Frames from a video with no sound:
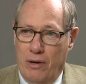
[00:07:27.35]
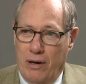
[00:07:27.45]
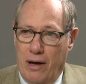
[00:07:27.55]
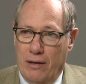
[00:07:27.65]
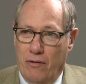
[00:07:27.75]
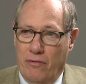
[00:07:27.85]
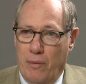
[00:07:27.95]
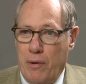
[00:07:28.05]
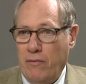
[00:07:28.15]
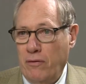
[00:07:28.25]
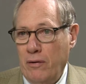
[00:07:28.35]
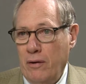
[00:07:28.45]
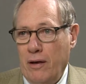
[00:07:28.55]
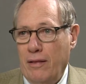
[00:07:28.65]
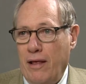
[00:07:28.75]
We diagnose MS,
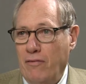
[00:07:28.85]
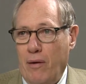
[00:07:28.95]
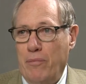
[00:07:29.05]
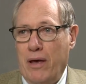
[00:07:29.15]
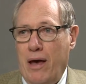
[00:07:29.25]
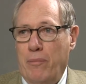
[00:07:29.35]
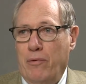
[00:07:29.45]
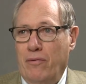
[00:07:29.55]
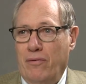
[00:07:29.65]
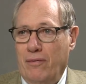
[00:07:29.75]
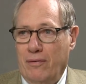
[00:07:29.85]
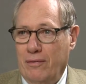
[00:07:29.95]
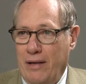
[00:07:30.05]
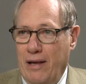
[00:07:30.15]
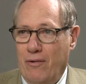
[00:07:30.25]
and then something happens
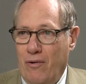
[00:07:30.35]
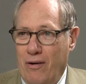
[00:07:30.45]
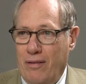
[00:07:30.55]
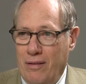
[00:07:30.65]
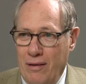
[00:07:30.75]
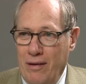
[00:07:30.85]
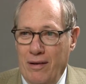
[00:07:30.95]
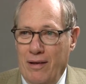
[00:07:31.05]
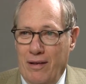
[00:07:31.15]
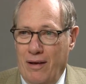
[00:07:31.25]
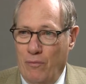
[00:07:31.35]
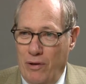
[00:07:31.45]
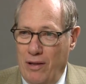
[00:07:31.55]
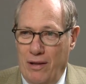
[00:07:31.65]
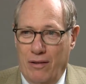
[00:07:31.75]
later on, and
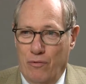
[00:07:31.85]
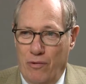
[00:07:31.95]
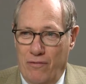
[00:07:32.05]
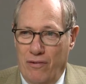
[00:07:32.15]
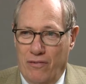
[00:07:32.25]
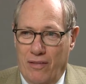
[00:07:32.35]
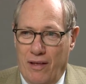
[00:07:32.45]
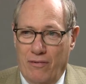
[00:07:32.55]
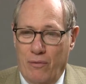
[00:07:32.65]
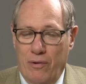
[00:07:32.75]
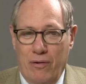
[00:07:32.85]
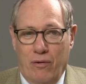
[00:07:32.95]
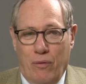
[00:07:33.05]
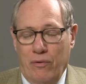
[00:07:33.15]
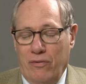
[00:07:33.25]
we need to revisit that. So we
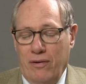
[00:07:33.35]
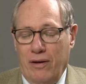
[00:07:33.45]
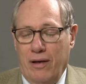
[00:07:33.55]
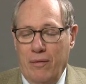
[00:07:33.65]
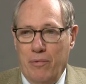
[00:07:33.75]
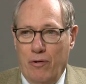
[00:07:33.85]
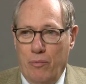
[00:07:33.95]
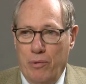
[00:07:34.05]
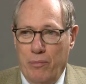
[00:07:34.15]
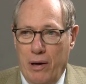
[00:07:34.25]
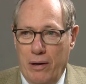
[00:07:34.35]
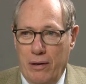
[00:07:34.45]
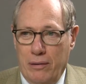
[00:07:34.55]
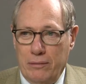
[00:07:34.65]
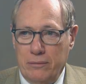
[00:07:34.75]
always need to keep an open mind.